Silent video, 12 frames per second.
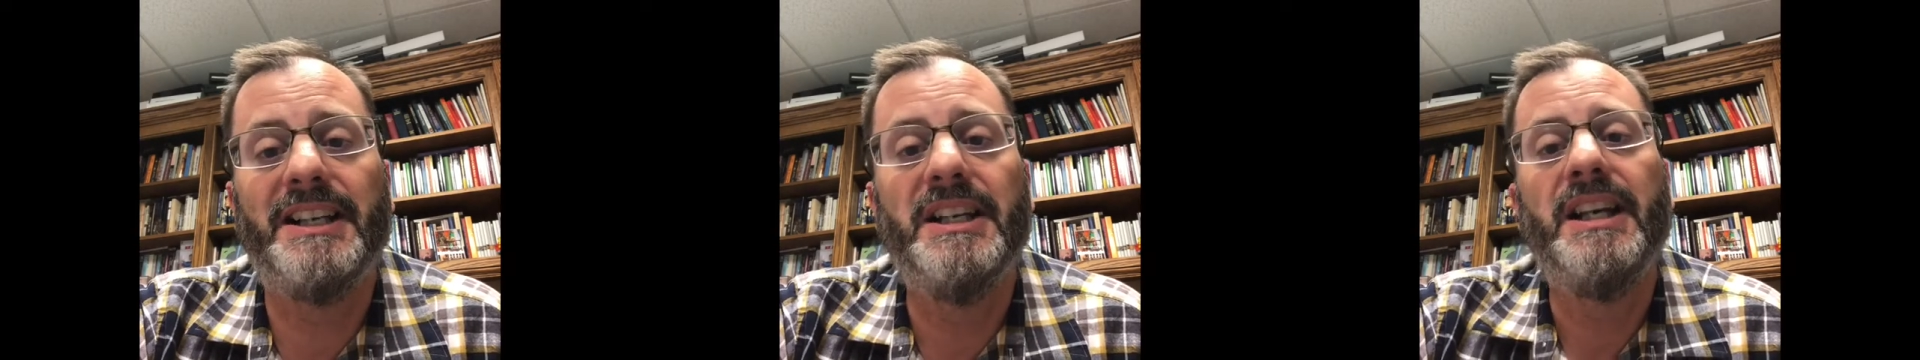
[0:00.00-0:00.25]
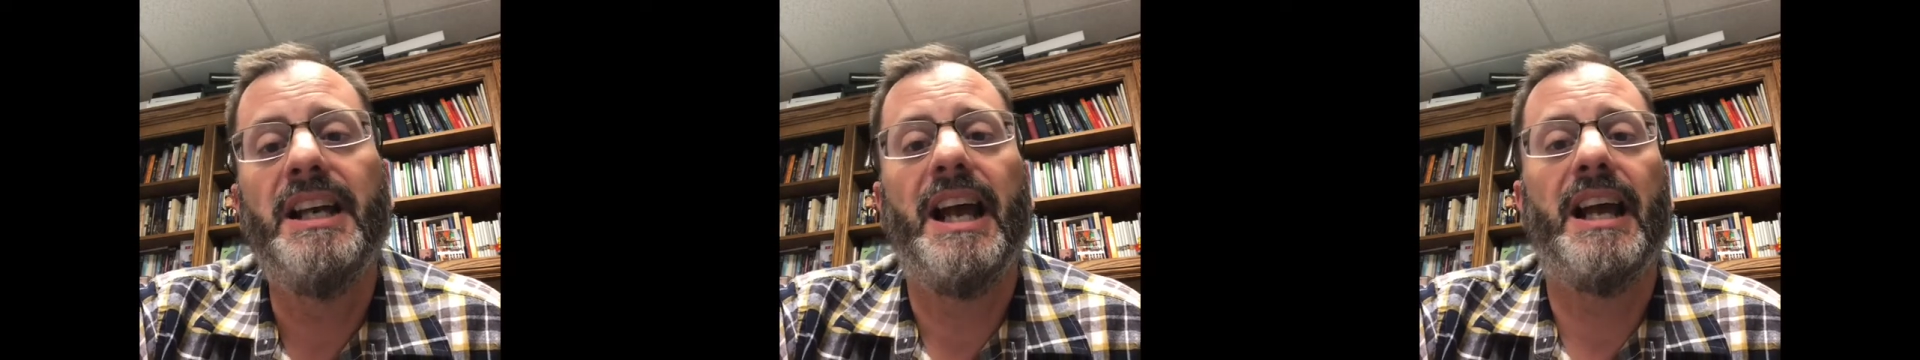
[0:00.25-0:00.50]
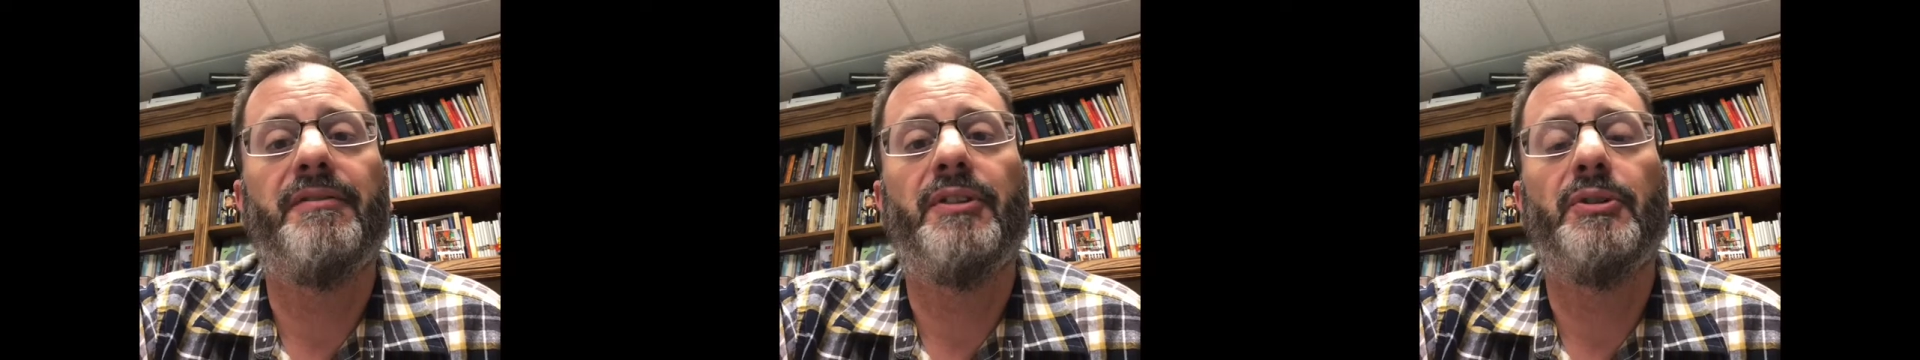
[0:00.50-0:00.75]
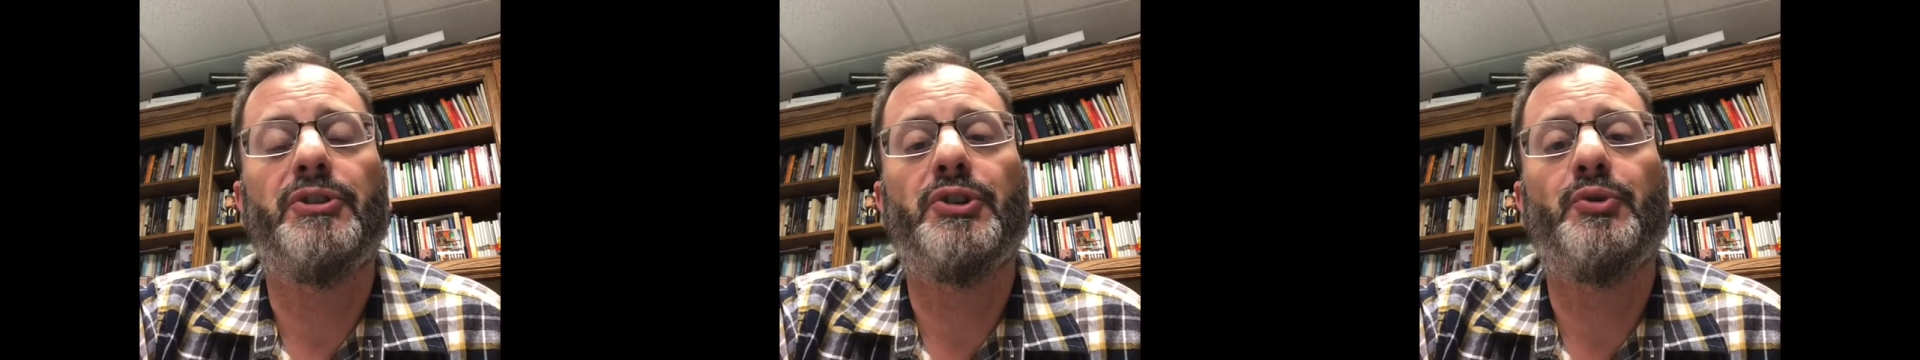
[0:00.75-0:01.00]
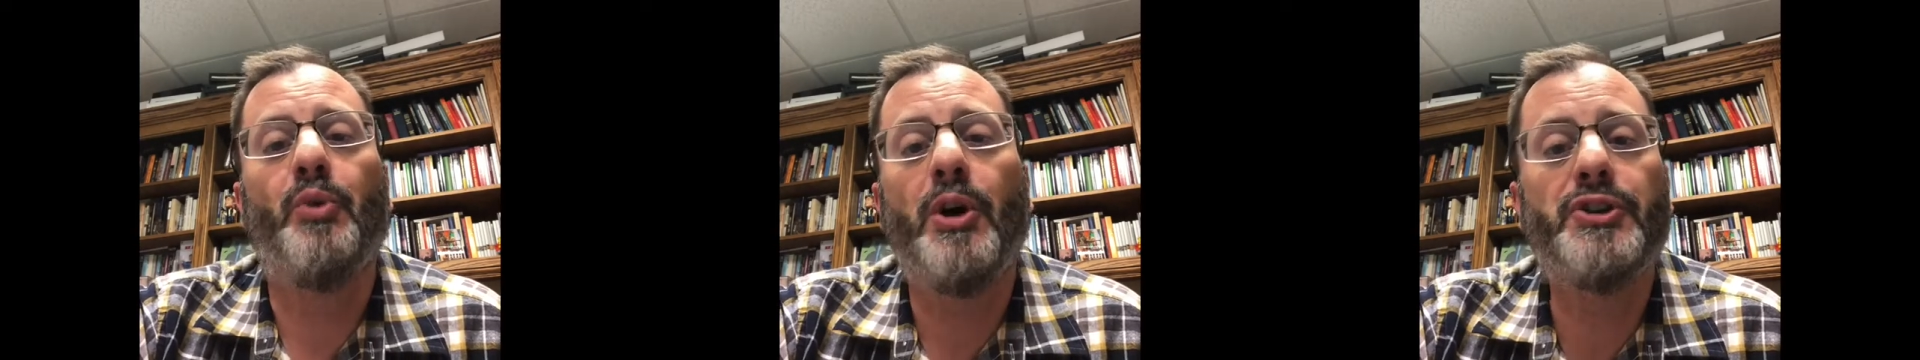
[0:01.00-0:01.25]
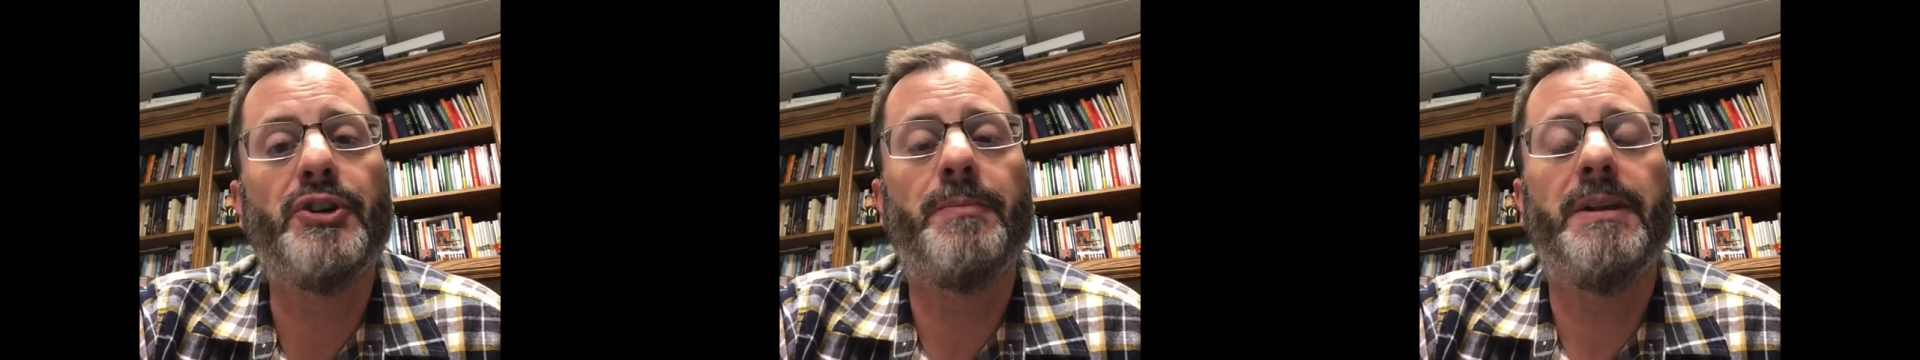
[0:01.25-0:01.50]
and for just
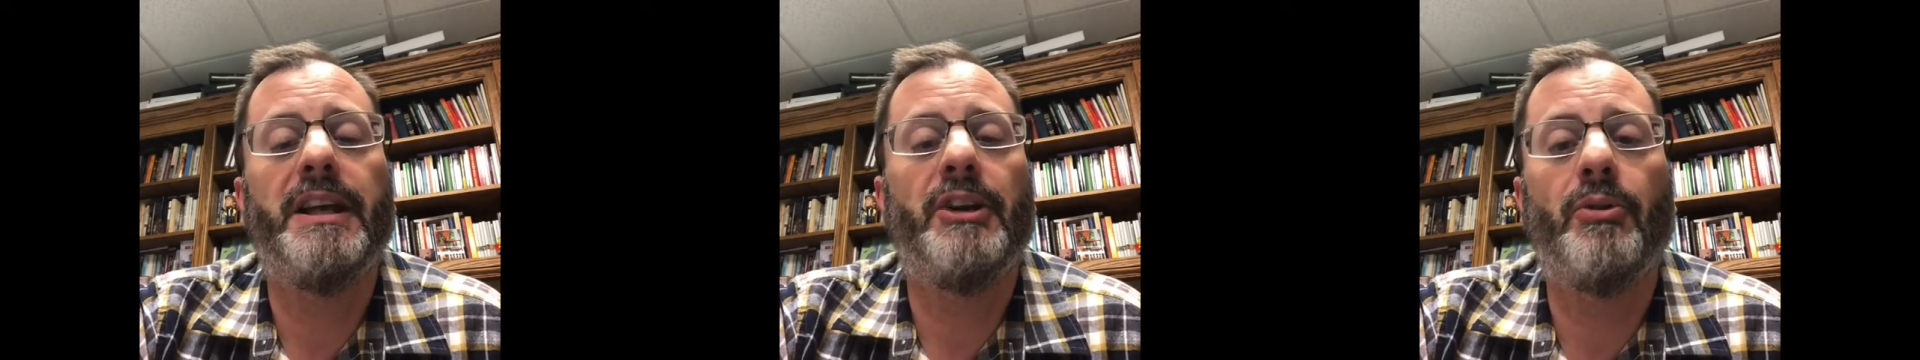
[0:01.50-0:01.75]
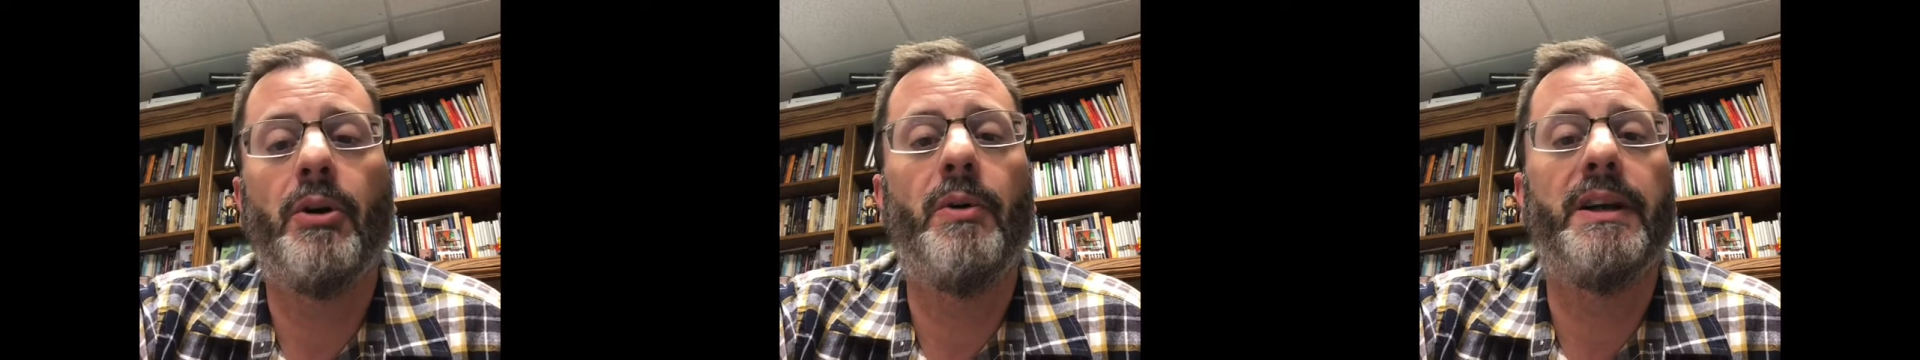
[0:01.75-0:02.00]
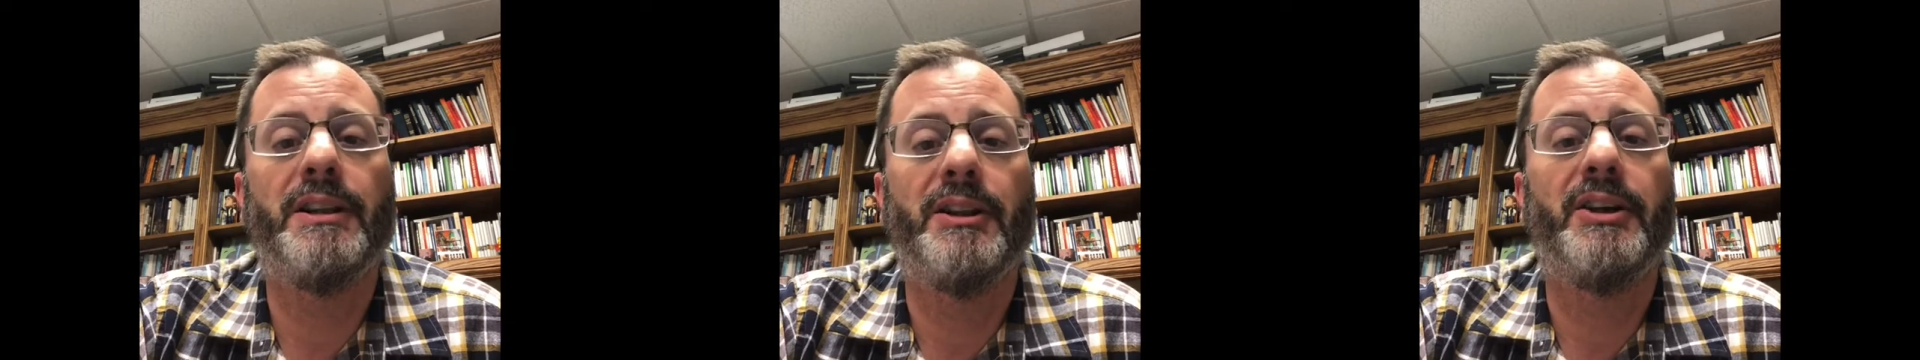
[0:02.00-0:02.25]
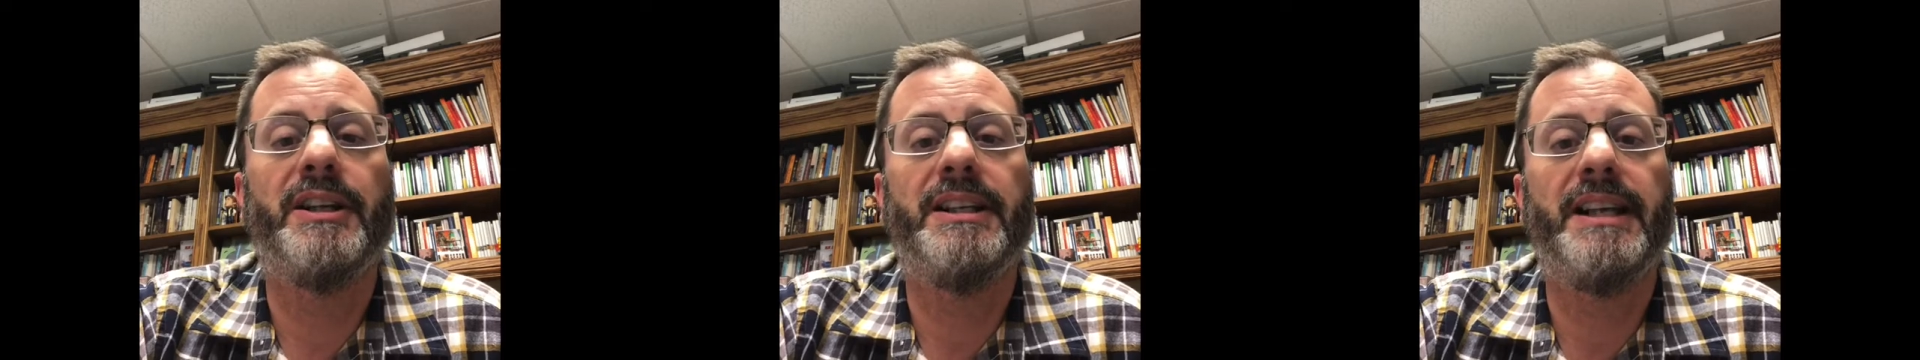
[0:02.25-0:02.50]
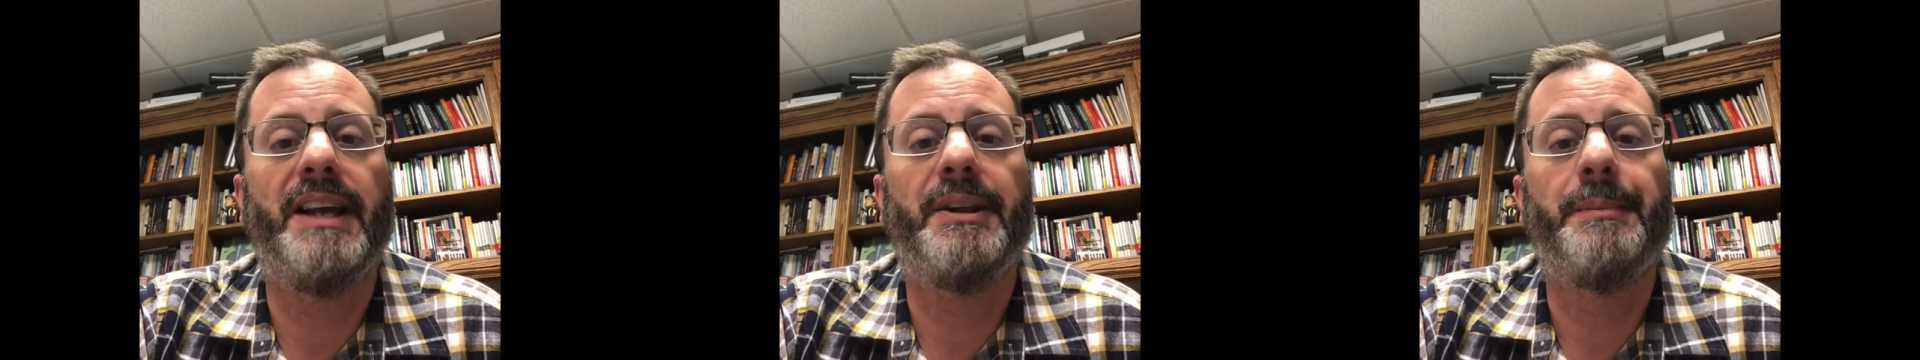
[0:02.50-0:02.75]
worshiping and growing and learning together.